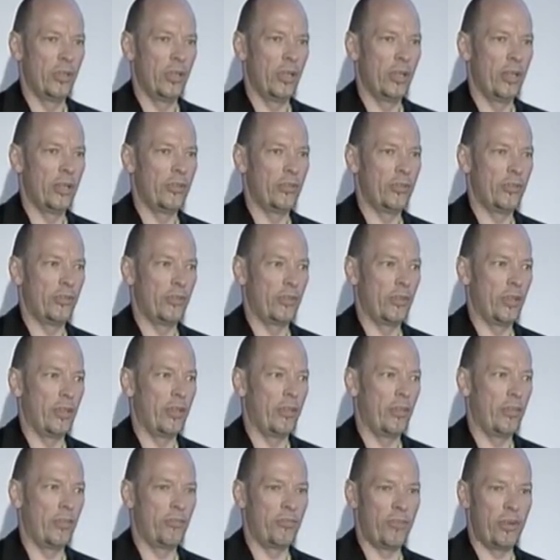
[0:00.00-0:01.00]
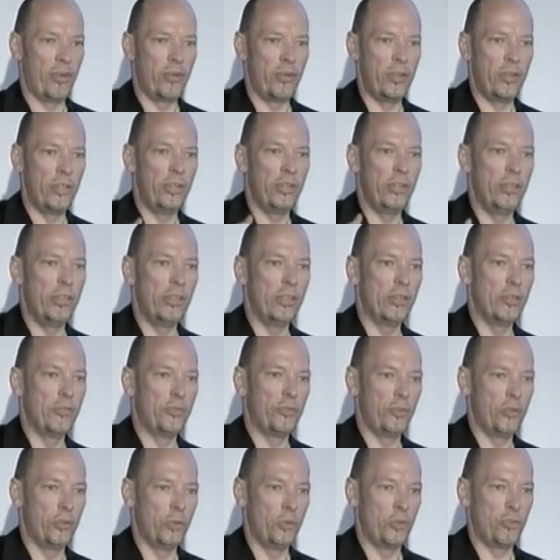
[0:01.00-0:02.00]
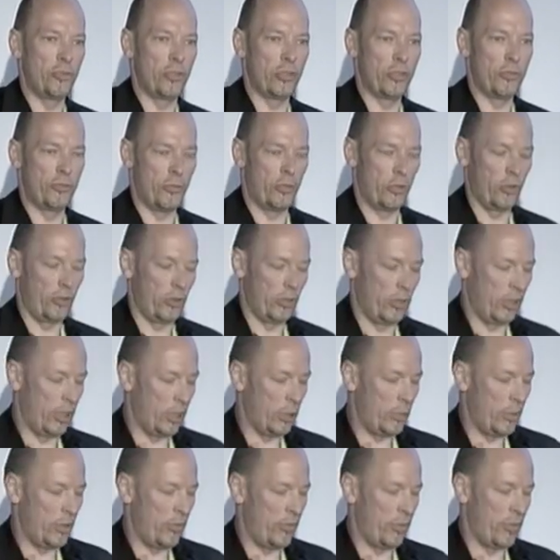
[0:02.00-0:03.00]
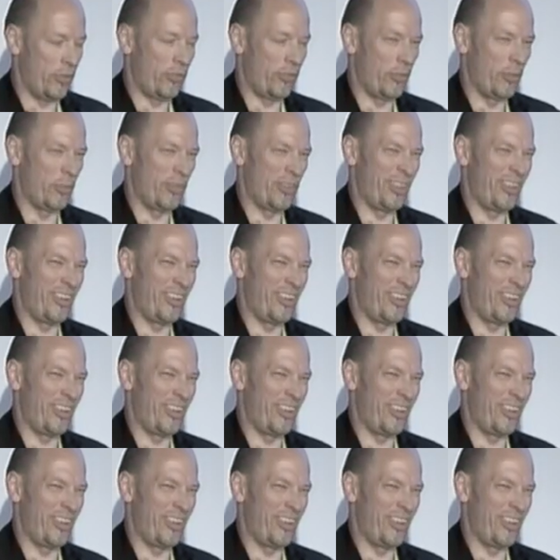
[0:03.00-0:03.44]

and the very near future 40 gigabit systems.